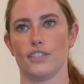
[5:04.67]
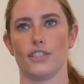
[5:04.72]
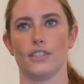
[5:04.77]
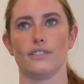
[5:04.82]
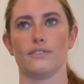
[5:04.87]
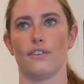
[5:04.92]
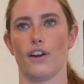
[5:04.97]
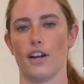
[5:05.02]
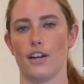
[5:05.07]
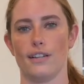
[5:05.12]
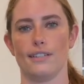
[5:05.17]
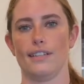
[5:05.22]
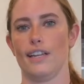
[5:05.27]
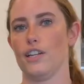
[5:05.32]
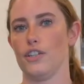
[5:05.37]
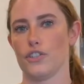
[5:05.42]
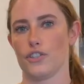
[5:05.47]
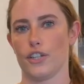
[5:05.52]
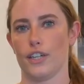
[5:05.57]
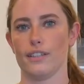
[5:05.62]
as far as
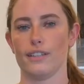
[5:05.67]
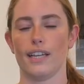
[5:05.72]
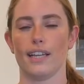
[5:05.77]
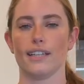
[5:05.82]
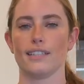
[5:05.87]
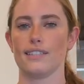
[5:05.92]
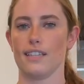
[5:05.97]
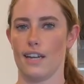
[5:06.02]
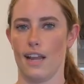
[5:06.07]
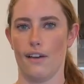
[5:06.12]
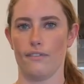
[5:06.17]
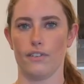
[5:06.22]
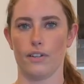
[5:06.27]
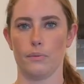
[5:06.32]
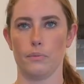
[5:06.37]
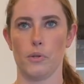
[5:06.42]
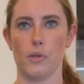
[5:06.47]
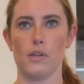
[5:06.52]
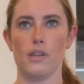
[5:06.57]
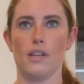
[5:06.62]
injury, like it's
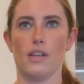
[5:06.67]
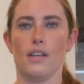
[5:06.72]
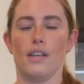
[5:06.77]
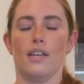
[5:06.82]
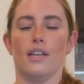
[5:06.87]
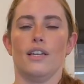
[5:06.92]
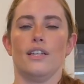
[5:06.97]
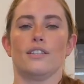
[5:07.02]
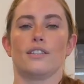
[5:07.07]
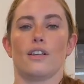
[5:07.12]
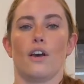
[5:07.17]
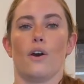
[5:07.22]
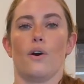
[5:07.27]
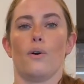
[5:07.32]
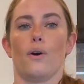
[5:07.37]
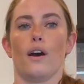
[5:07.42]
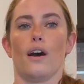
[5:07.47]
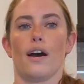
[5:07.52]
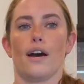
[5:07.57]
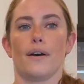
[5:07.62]
inevitable.
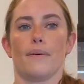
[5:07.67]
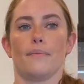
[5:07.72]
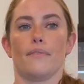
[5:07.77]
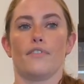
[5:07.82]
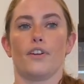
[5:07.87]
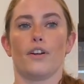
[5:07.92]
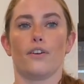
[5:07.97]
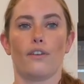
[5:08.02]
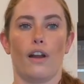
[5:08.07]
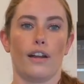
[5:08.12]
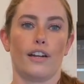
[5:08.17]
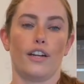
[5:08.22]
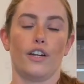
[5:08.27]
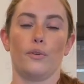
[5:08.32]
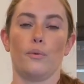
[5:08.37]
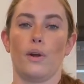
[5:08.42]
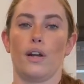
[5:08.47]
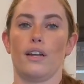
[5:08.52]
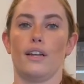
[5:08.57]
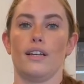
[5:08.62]
So if you're a runner,
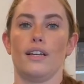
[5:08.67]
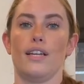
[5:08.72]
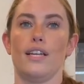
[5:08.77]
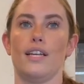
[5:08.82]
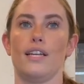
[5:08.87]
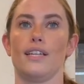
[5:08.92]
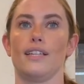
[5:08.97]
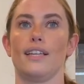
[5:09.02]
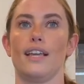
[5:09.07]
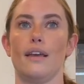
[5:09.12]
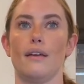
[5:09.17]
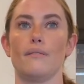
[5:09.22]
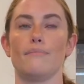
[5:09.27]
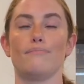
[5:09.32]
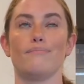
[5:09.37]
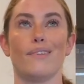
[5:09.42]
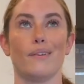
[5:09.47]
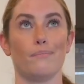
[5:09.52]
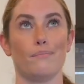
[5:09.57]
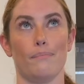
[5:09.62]
you wanna
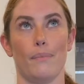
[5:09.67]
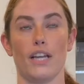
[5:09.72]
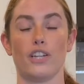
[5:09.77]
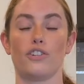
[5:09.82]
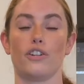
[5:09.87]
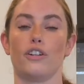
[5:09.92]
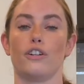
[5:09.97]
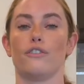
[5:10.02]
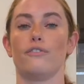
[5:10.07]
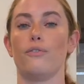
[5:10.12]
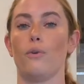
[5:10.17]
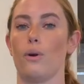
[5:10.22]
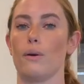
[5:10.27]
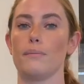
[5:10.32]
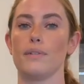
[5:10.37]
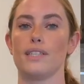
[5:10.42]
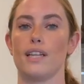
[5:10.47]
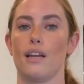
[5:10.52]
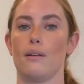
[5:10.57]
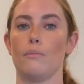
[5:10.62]
make sure your
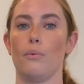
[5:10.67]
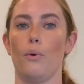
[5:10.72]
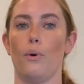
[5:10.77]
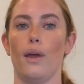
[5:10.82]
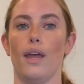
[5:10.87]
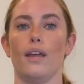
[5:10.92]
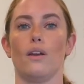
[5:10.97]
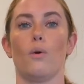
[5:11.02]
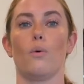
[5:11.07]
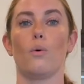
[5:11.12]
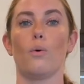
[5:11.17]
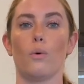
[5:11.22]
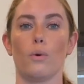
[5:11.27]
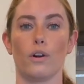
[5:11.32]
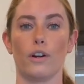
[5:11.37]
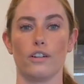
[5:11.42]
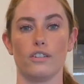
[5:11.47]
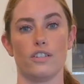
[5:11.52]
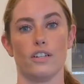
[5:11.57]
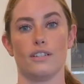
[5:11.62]
form is on point
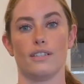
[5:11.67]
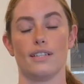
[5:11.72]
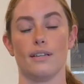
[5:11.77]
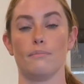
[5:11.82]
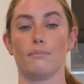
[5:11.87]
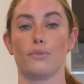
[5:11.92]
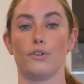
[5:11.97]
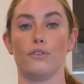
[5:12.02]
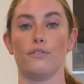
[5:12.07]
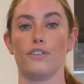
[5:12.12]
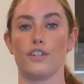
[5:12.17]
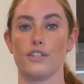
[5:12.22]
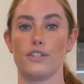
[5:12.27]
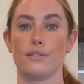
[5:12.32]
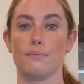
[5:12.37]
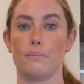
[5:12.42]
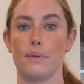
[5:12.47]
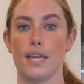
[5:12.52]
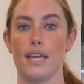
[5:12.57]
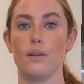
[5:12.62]
or just improve your
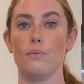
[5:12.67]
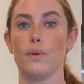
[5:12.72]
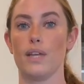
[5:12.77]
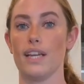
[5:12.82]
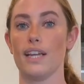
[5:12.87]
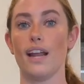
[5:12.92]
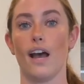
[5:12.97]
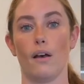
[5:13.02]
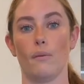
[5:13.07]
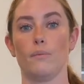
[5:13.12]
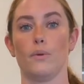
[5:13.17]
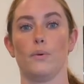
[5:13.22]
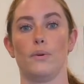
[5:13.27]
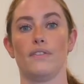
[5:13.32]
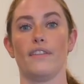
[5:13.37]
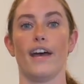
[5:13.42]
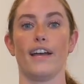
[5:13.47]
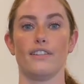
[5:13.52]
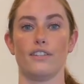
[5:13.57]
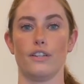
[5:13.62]
speed, we can help you
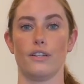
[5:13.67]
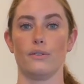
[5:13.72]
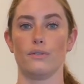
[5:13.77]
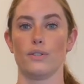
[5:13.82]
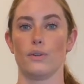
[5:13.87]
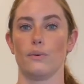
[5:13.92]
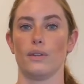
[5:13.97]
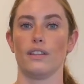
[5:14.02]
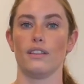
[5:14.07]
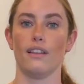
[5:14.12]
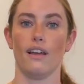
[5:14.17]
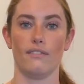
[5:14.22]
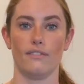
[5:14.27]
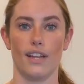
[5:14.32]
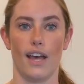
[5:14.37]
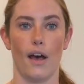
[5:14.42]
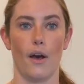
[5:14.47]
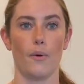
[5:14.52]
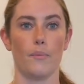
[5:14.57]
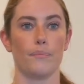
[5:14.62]
with that too. So we'd love
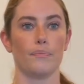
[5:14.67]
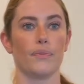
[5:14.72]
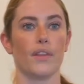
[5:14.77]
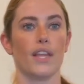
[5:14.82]
to help.